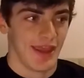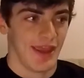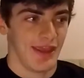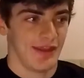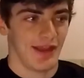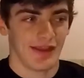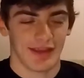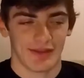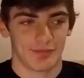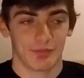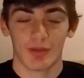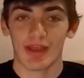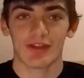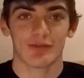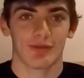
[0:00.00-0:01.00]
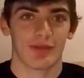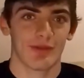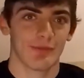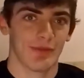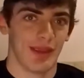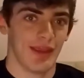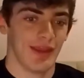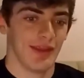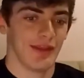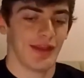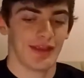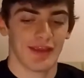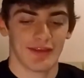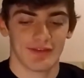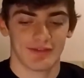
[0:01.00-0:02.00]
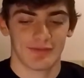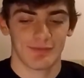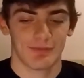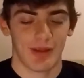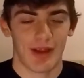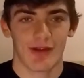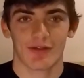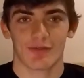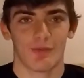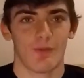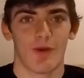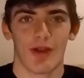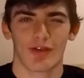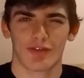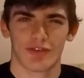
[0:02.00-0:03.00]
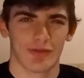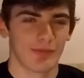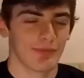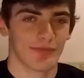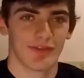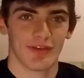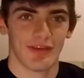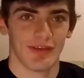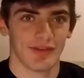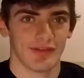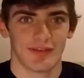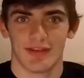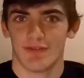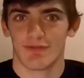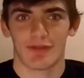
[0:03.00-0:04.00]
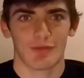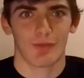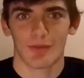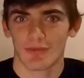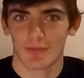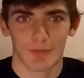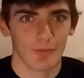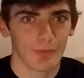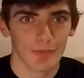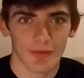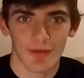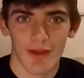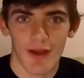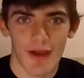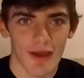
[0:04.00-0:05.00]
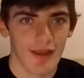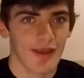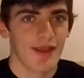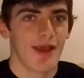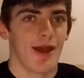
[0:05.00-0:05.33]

and I guess plays with them, and I guess parents watch them to see if the toy's cool or not.